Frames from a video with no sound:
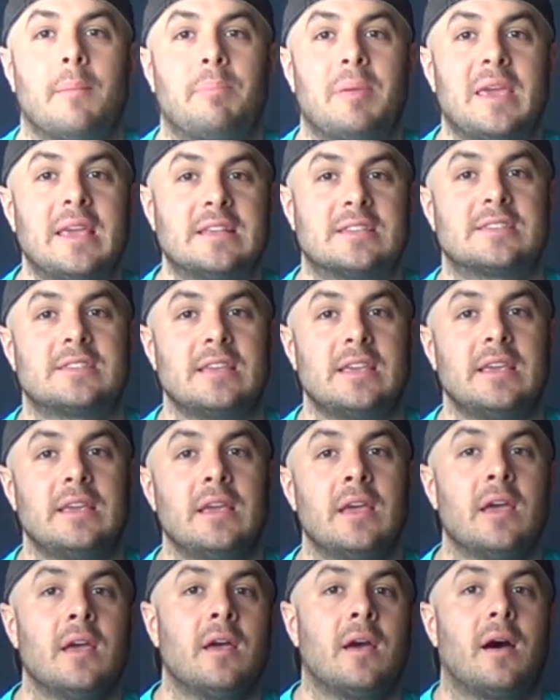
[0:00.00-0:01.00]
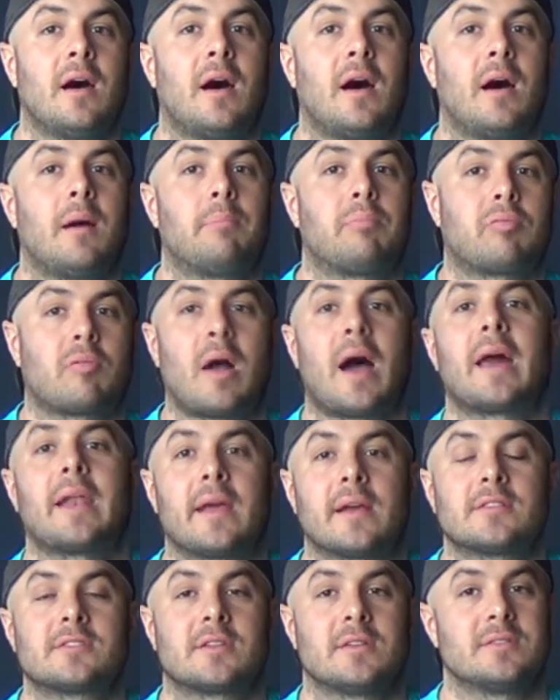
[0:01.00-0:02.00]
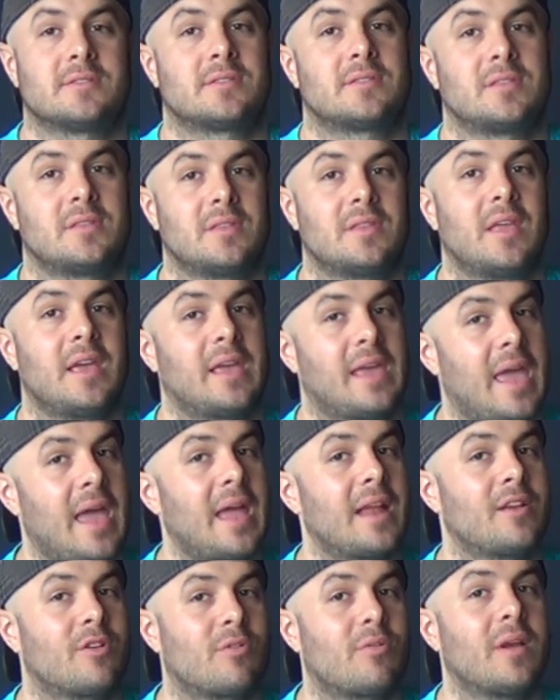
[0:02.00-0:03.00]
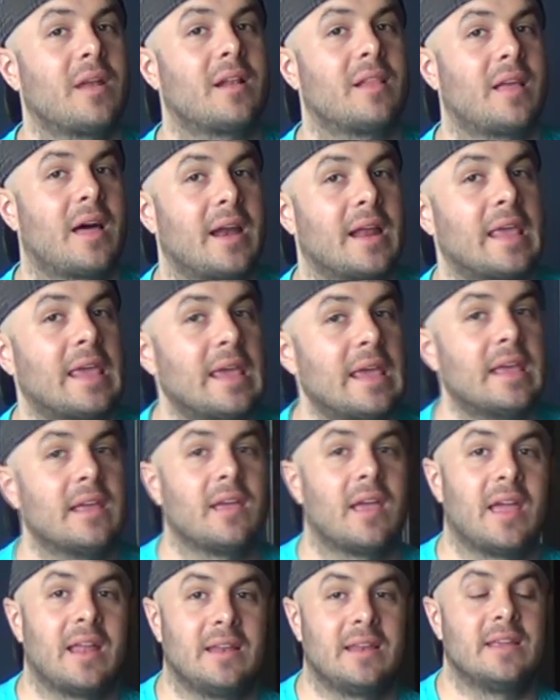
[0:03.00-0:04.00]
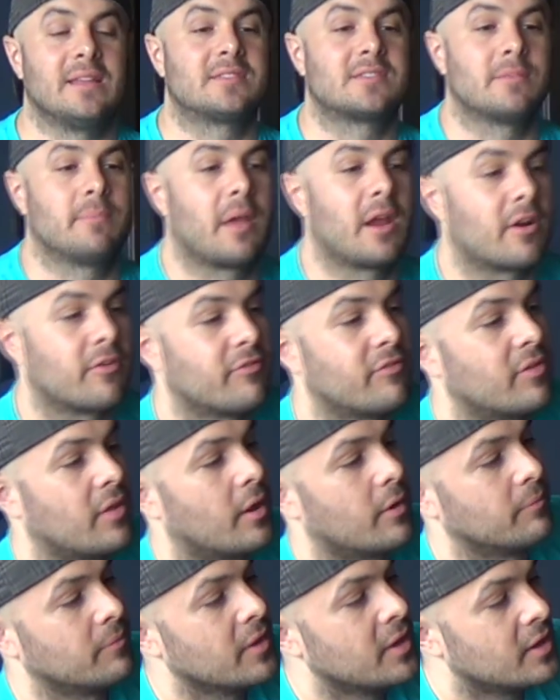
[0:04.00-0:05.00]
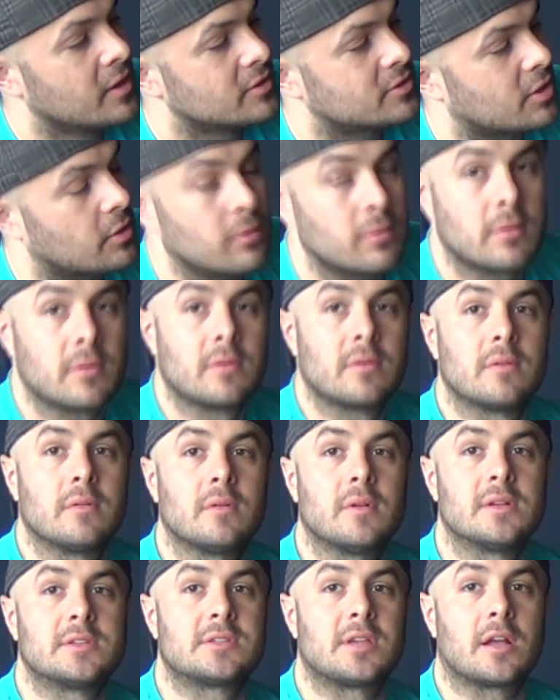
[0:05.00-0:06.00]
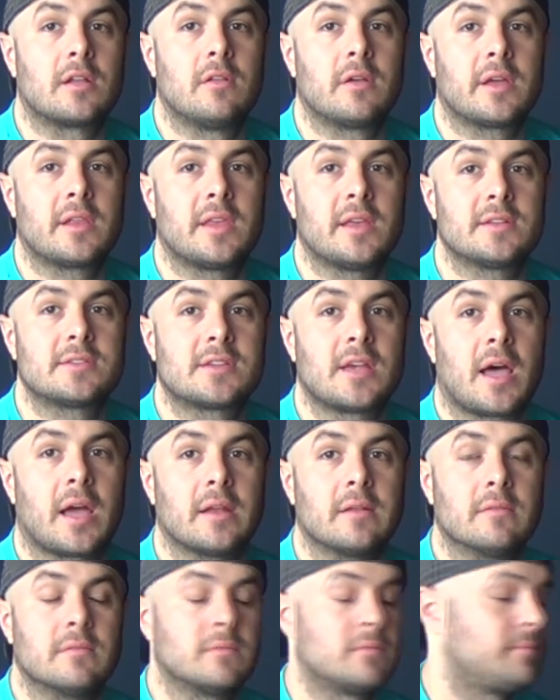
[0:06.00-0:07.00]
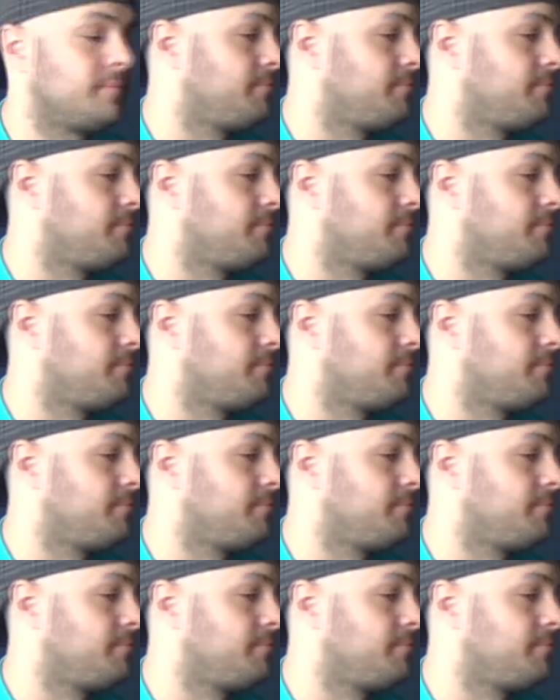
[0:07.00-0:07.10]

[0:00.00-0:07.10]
PC products, because they can create a lot of heat and need some airflow. So let's take a look at the inside.